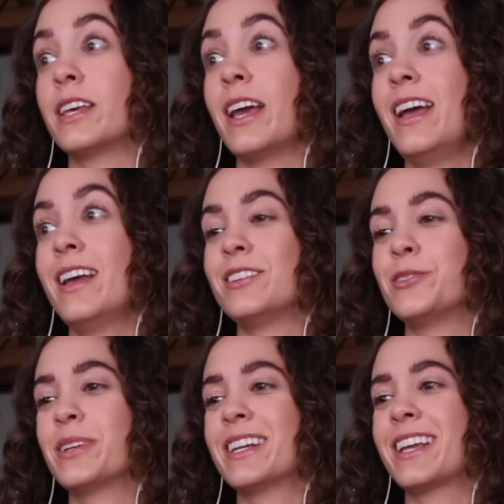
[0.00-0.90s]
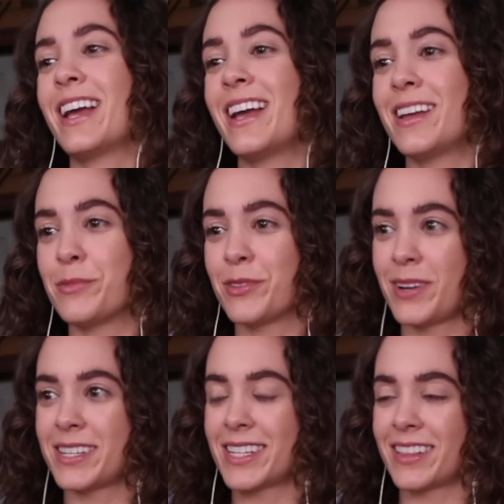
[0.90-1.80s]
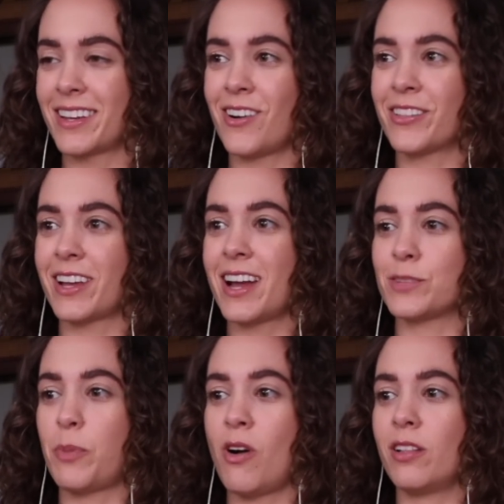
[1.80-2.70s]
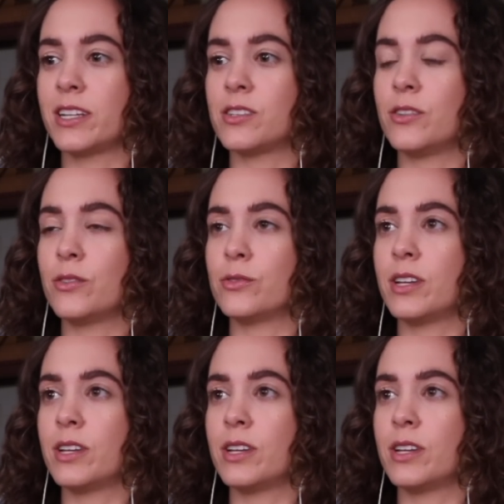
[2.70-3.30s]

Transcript: Again, doing it again with arresting the, all the guys. Paulie, too.